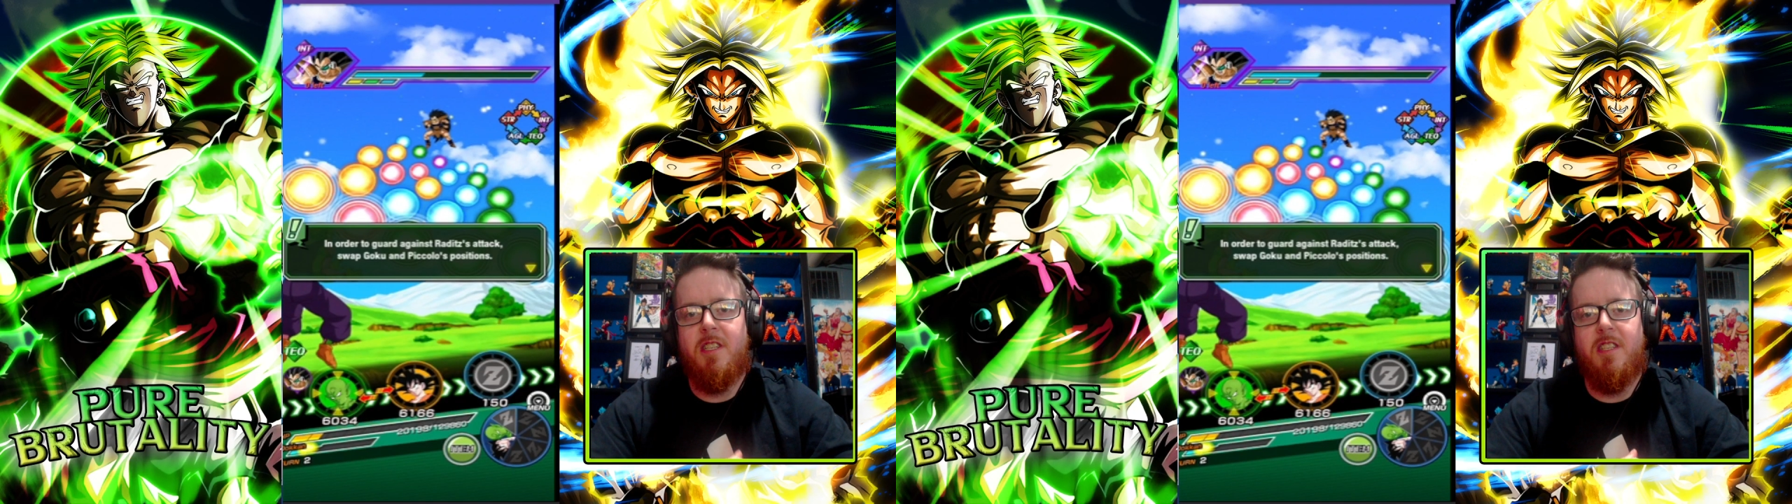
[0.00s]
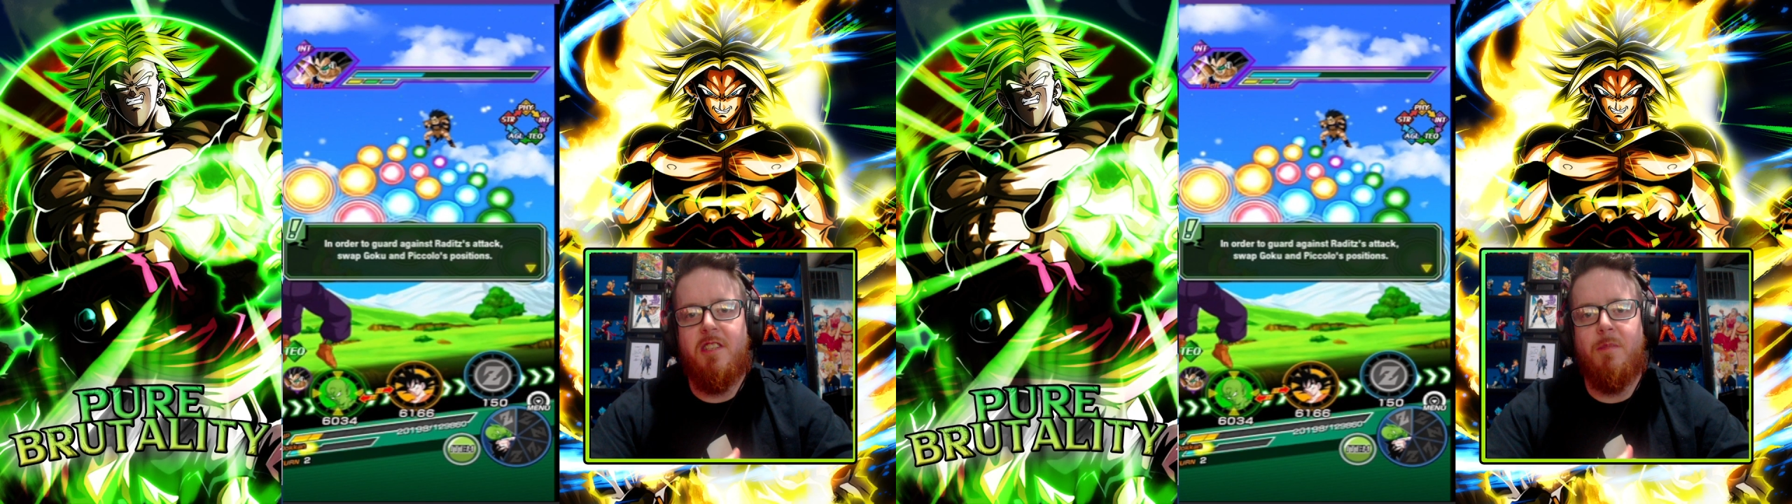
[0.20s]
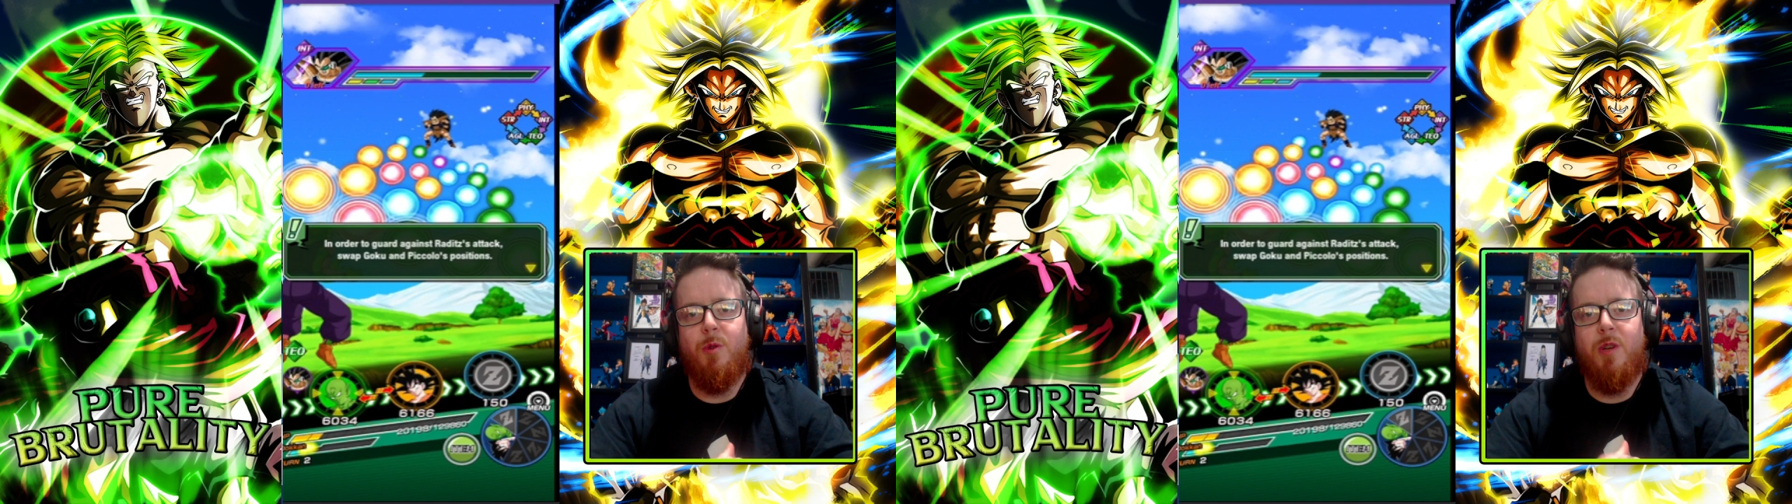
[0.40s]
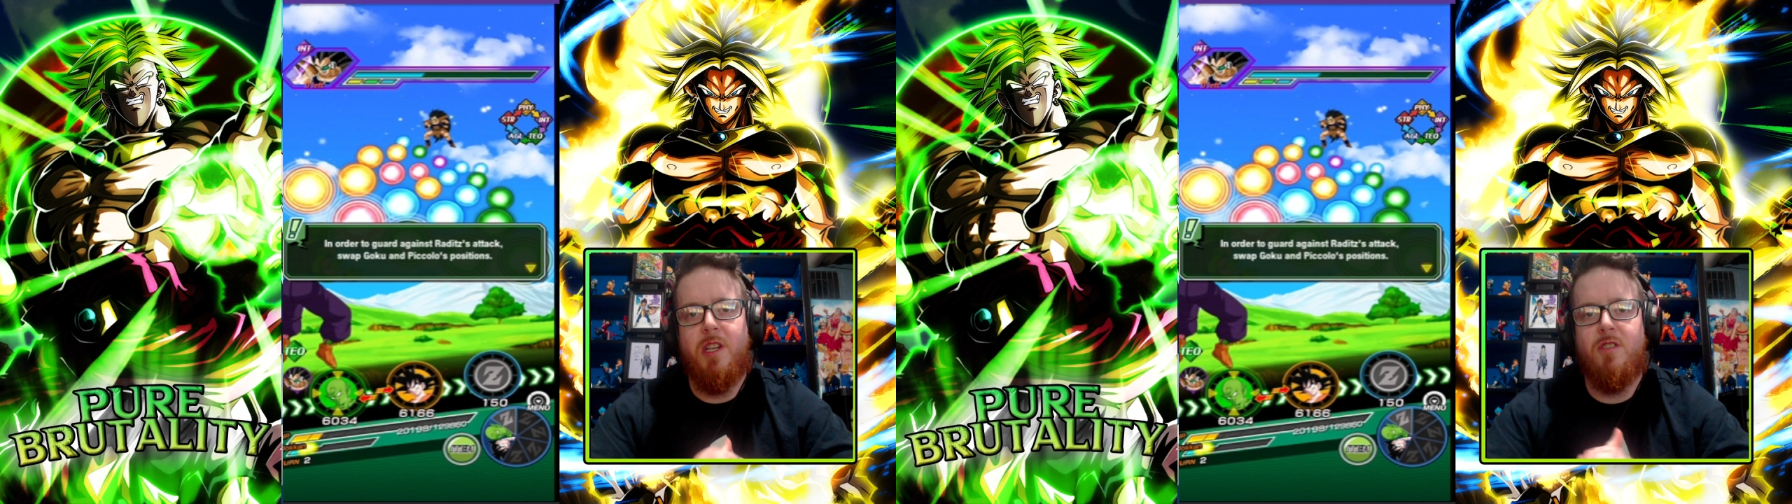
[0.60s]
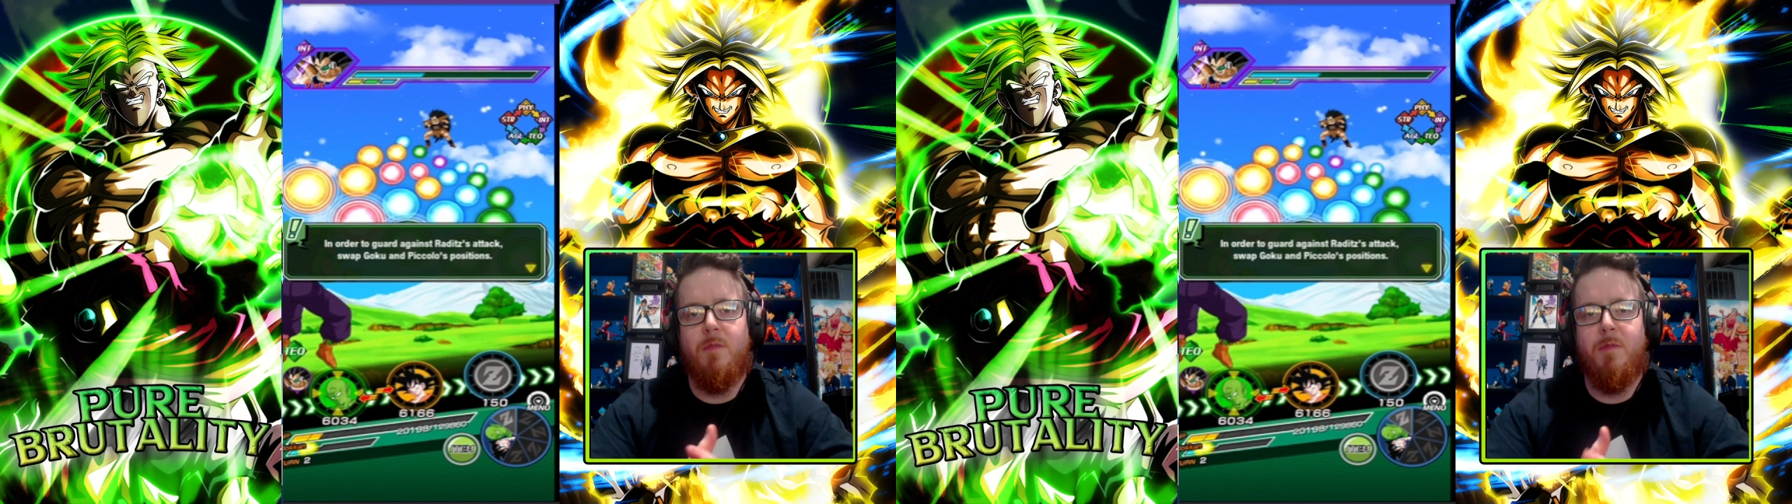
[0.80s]
because at some point
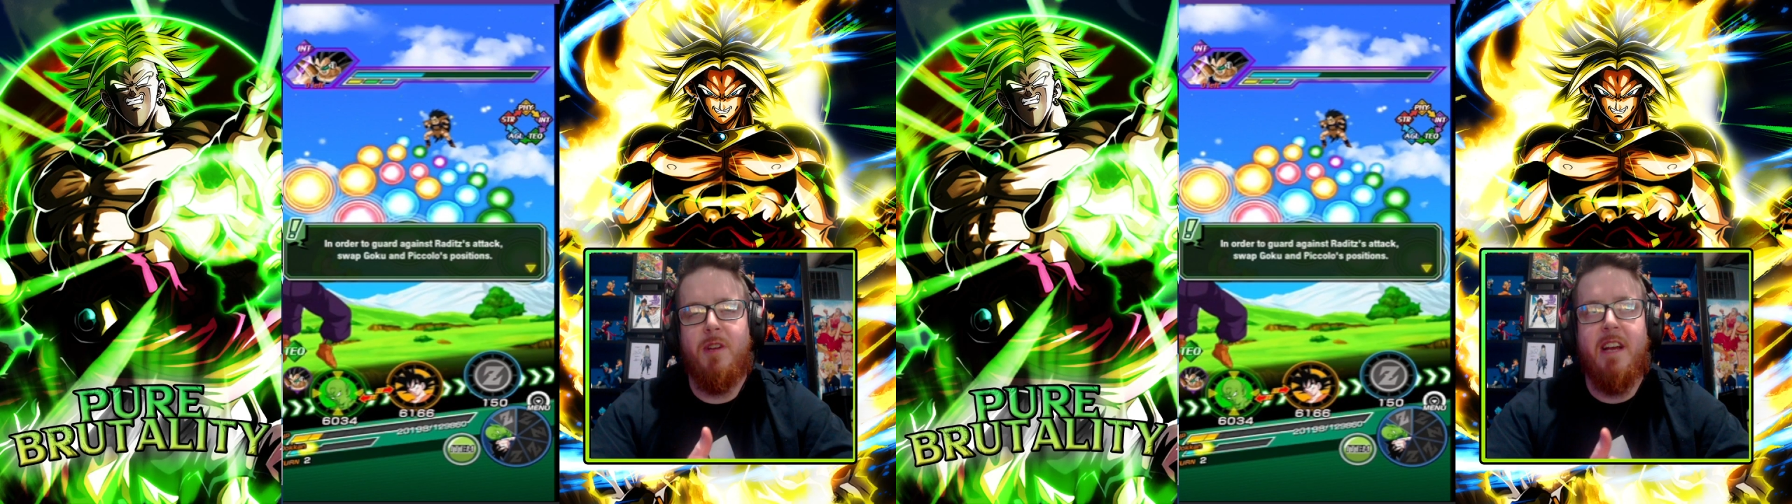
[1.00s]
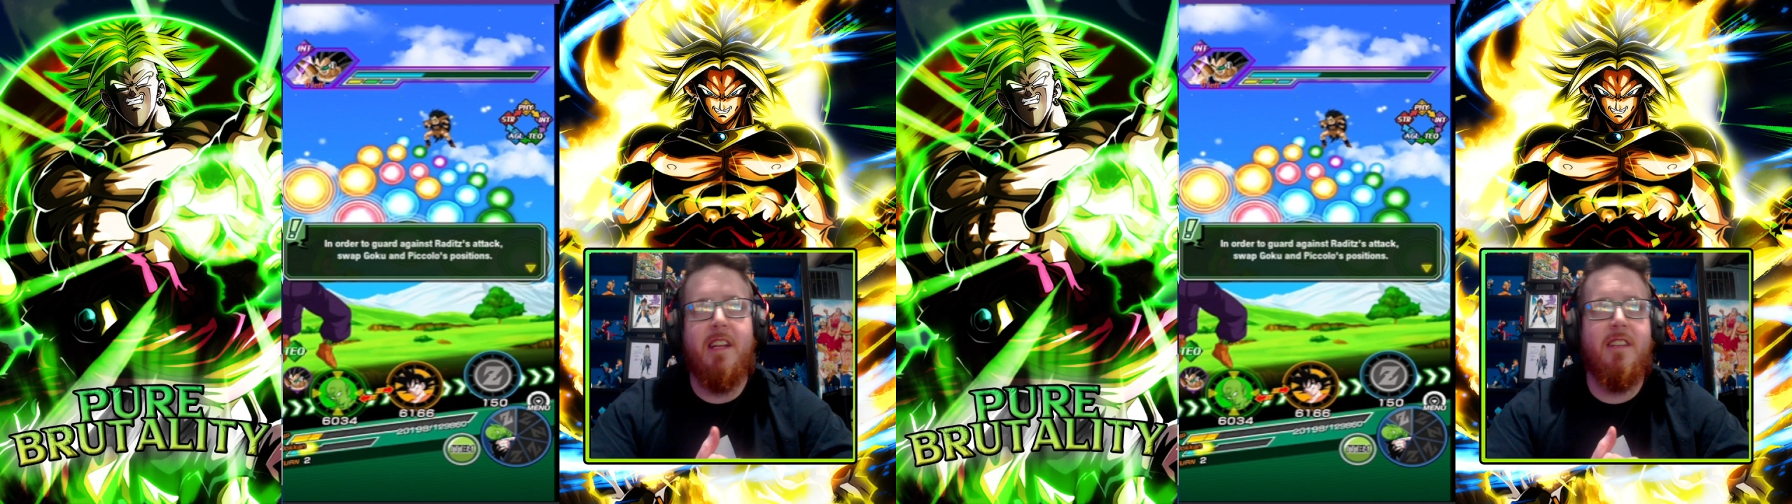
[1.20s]
he's going to put out